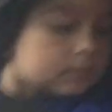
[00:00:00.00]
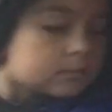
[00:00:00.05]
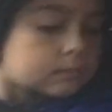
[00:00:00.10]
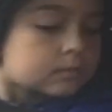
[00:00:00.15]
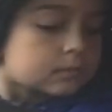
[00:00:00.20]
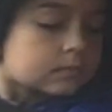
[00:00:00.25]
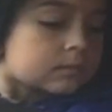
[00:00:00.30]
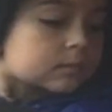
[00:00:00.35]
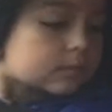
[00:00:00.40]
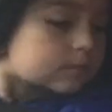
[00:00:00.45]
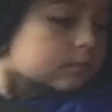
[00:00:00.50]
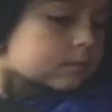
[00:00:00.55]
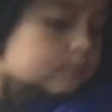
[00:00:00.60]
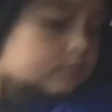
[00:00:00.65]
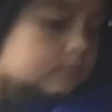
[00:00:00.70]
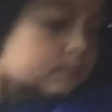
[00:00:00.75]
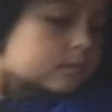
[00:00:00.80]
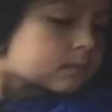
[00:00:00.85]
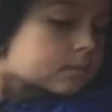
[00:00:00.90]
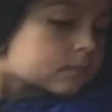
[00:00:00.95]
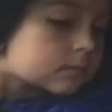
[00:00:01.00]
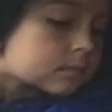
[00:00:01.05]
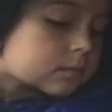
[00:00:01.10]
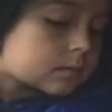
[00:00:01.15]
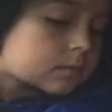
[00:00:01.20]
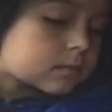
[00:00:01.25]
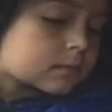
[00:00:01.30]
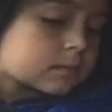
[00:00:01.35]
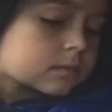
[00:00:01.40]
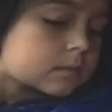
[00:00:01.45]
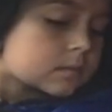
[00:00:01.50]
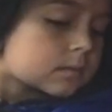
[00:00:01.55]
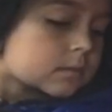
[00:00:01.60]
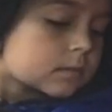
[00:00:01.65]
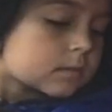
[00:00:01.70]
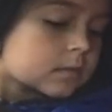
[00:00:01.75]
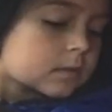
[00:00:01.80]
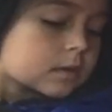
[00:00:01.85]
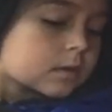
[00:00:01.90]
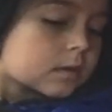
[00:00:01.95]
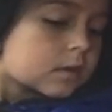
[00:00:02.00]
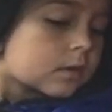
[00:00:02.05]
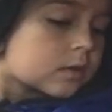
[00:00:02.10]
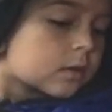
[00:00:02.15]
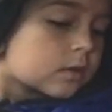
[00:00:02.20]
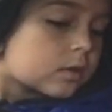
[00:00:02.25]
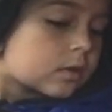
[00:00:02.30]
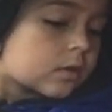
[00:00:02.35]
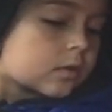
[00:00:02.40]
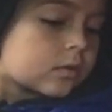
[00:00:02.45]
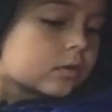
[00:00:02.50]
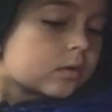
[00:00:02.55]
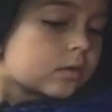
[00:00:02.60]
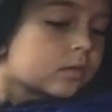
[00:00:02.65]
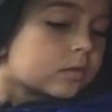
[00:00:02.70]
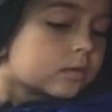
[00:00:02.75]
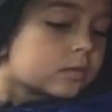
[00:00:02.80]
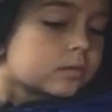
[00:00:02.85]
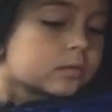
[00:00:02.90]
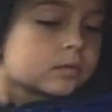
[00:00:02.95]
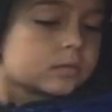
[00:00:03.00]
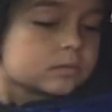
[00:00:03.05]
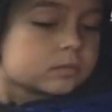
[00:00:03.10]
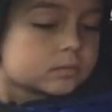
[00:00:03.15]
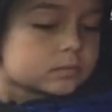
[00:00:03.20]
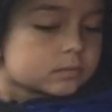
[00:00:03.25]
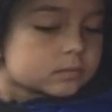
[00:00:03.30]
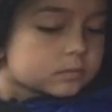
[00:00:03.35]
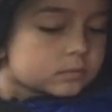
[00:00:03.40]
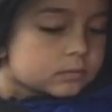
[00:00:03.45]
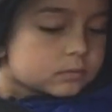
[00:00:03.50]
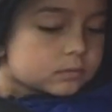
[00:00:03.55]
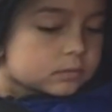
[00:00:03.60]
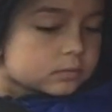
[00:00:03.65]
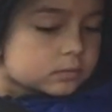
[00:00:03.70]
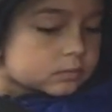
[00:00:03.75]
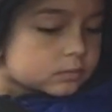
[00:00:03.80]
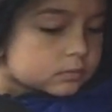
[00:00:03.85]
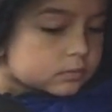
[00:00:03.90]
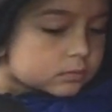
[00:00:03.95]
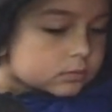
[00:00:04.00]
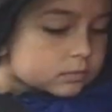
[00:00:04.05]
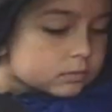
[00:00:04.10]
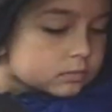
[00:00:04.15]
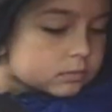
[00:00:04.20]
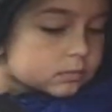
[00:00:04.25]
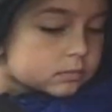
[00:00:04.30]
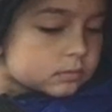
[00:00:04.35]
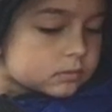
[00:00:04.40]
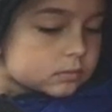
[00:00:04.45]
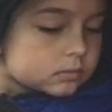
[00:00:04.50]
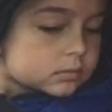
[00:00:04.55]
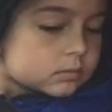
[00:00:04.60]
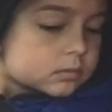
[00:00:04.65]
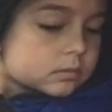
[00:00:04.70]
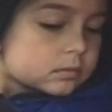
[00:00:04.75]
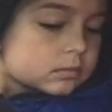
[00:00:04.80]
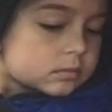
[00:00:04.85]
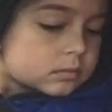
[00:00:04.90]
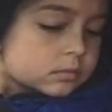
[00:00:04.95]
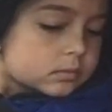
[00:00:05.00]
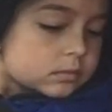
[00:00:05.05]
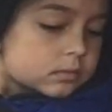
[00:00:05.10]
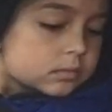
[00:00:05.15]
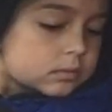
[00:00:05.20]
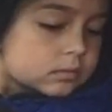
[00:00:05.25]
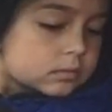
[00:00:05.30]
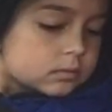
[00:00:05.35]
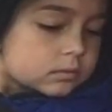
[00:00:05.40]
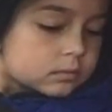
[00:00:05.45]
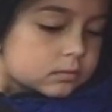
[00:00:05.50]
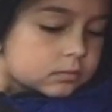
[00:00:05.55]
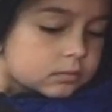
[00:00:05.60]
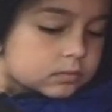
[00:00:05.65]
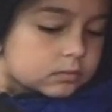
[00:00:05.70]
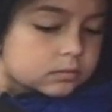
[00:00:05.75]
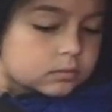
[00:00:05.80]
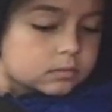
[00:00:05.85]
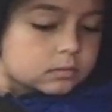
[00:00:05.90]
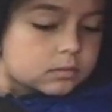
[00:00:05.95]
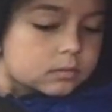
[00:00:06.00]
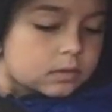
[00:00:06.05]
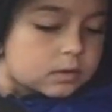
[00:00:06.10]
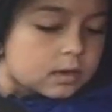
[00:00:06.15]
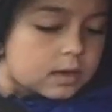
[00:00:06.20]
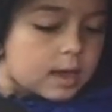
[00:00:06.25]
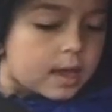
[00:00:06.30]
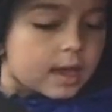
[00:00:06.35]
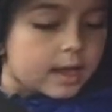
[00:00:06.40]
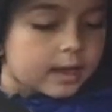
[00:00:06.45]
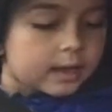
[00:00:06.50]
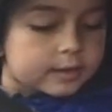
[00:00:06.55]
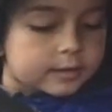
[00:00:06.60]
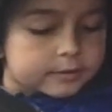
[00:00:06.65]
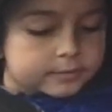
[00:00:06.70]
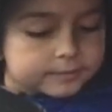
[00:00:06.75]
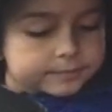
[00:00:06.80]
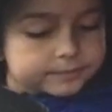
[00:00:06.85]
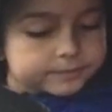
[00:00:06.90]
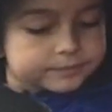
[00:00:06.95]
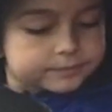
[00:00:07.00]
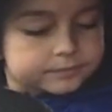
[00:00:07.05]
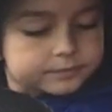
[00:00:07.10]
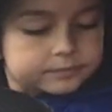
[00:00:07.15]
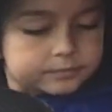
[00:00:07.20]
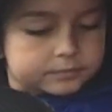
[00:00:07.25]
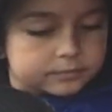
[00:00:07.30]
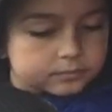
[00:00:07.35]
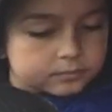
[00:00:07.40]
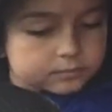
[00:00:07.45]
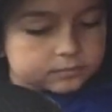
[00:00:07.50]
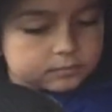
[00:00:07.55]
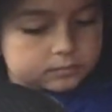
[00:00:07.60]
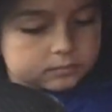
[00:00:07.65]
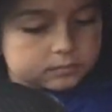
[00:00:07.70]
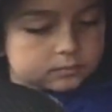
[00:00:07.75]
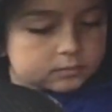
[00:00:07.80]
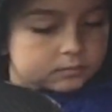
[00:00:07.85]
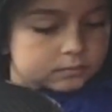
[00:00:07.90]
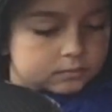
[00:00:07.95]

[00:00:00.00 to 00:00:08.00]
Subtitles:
(silent)